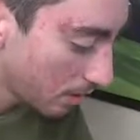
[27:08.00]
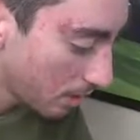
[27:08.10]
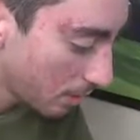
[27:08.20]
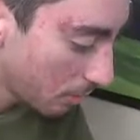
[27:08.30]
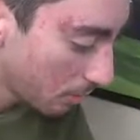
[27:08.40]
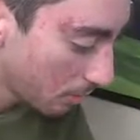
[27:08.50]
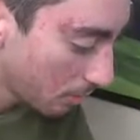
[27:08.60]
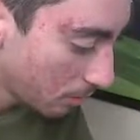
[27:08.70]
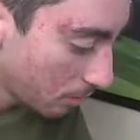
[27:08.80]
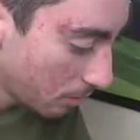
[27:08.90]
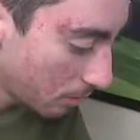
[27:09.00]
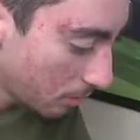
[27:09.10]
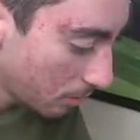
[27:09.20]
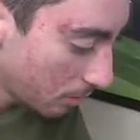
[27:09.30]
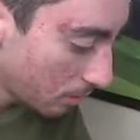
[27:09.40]

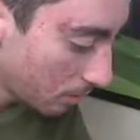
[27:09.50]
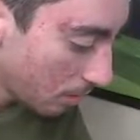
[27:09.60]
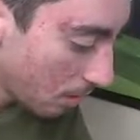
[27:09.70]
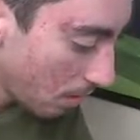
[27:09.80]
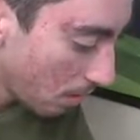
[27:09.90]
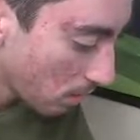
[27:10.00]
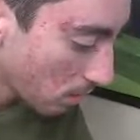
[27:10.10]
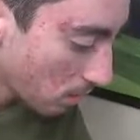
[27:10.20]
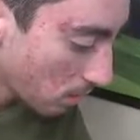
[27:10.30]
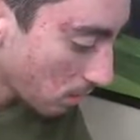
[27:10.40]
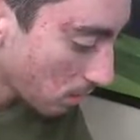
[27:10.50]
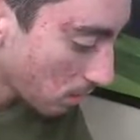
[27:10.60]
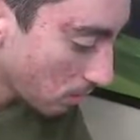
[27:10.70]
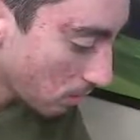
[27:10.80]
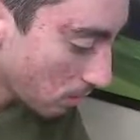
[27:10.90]

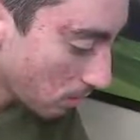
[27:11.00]
(silence)